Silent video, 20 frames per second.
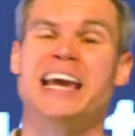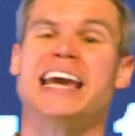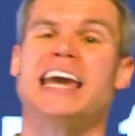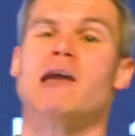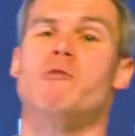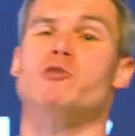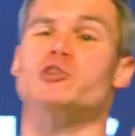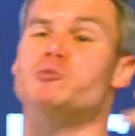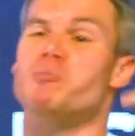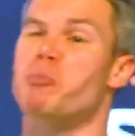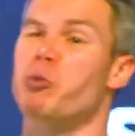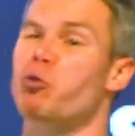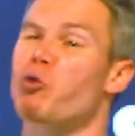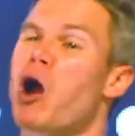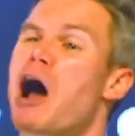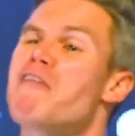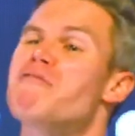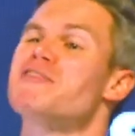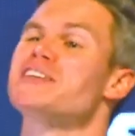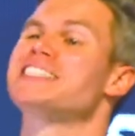It was
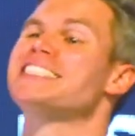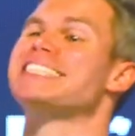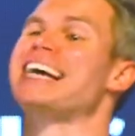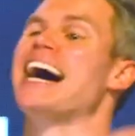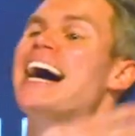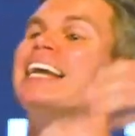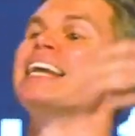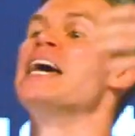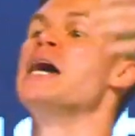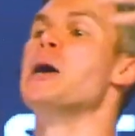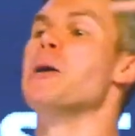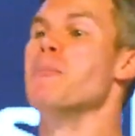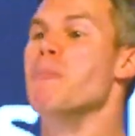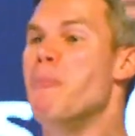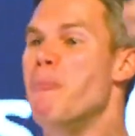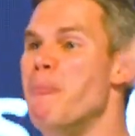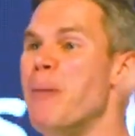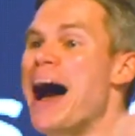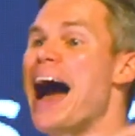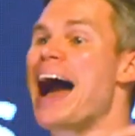prophesied
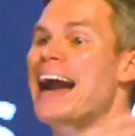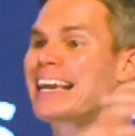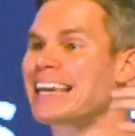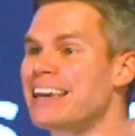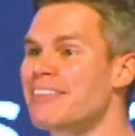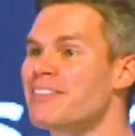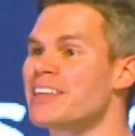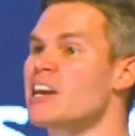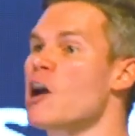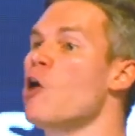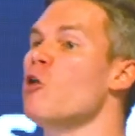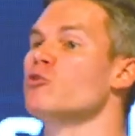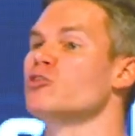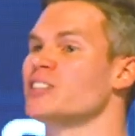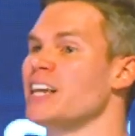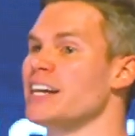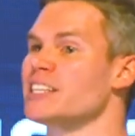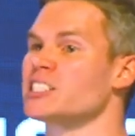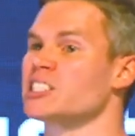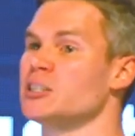back in the Old
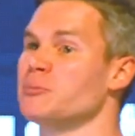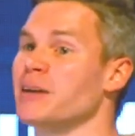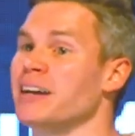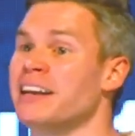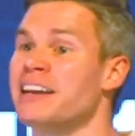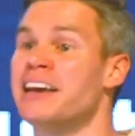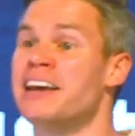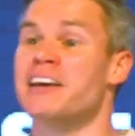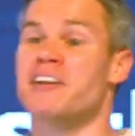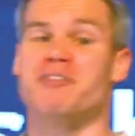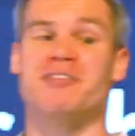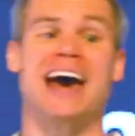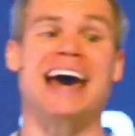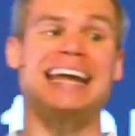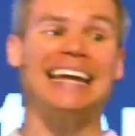Testament that